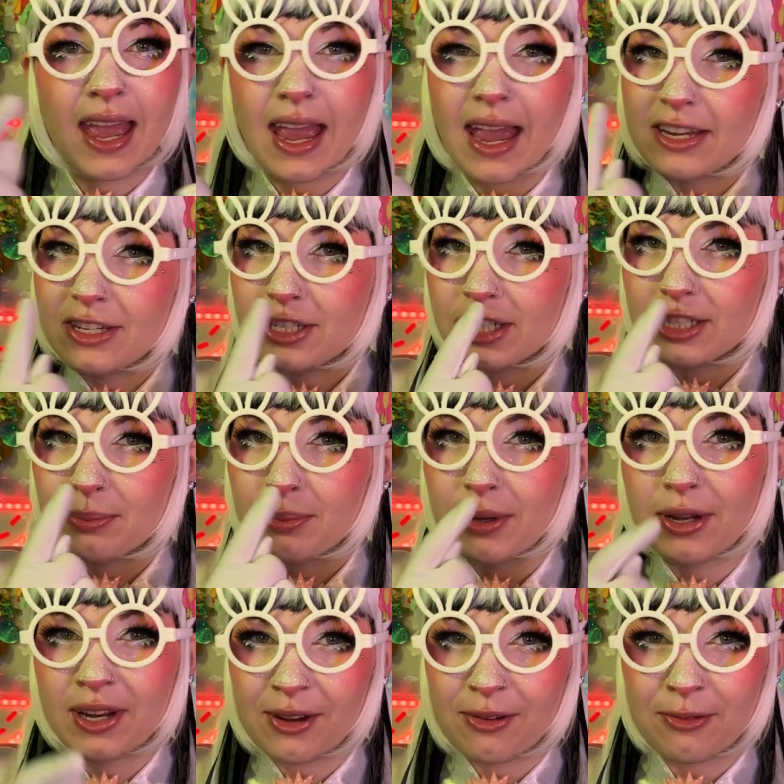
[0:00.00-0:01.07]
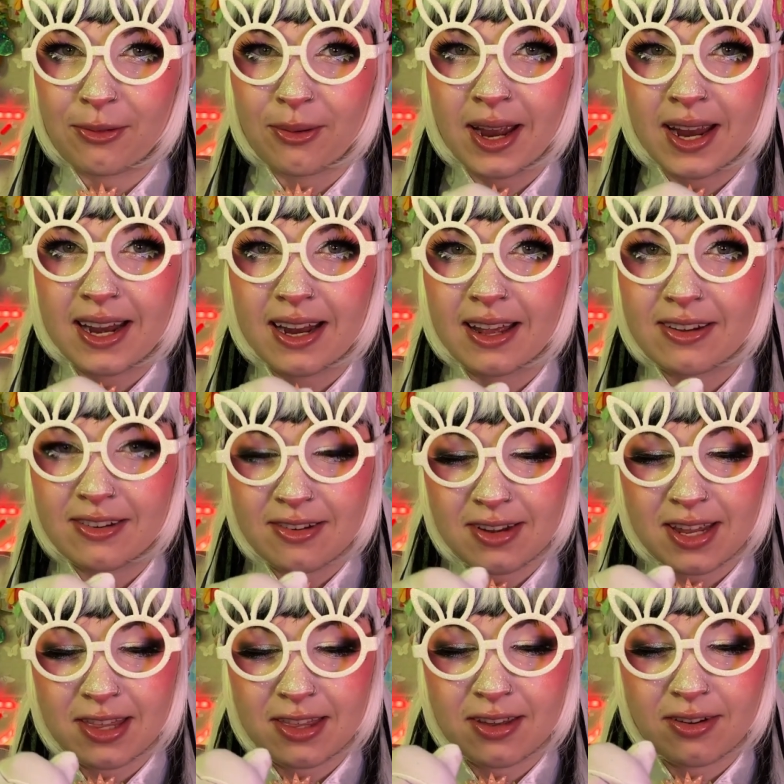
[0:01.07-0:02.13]
and just put it right
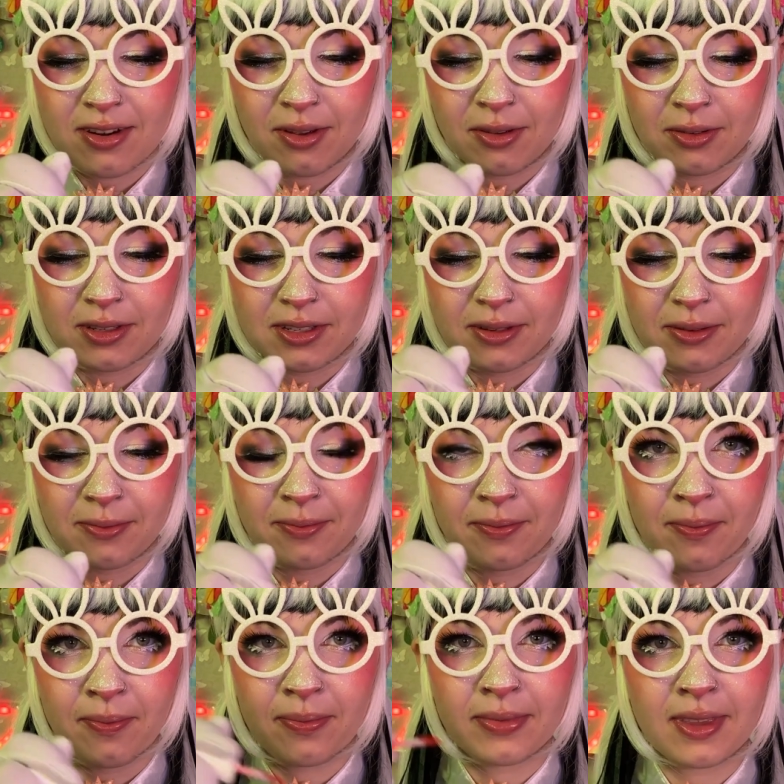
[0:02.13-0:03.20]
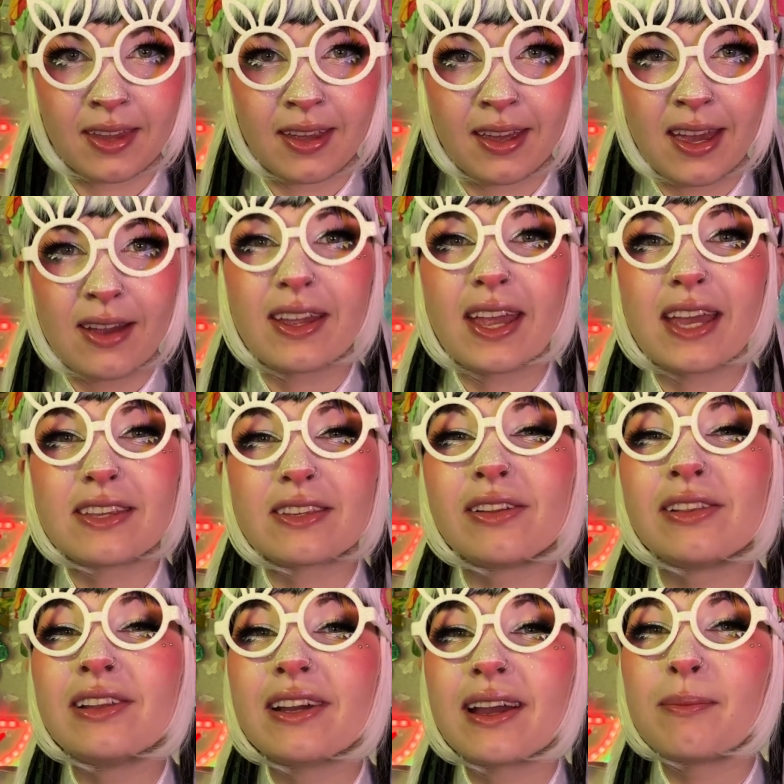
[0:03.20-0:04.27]
underneath your nose. Okay, so
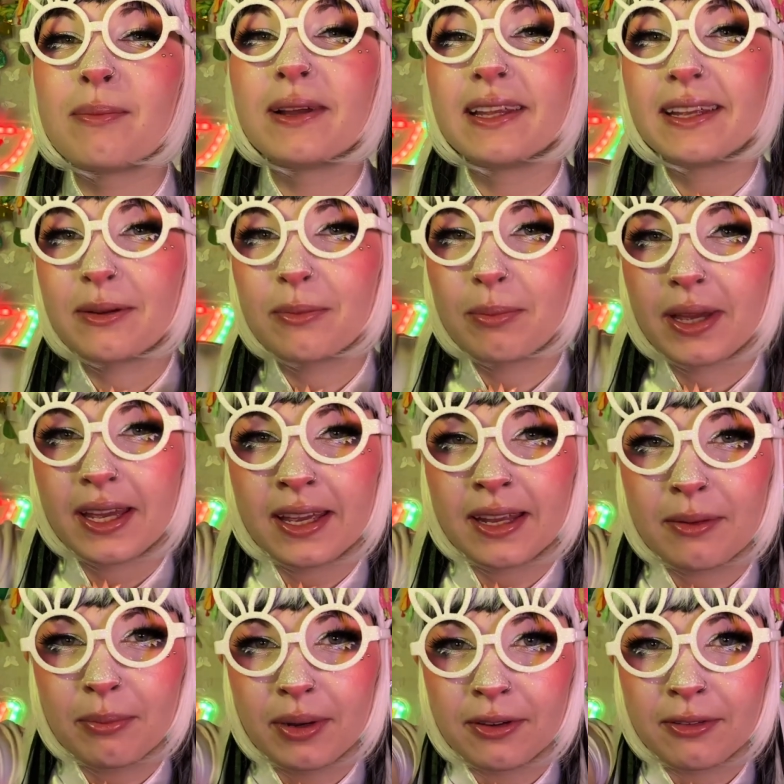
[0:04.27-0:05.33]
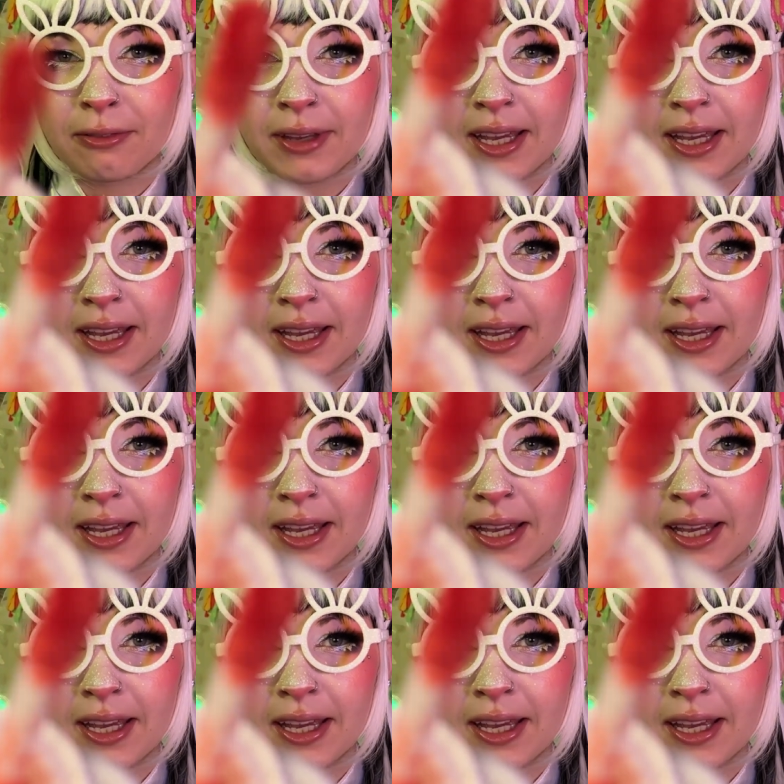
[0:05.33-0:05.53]
look up a little bit. Perfect.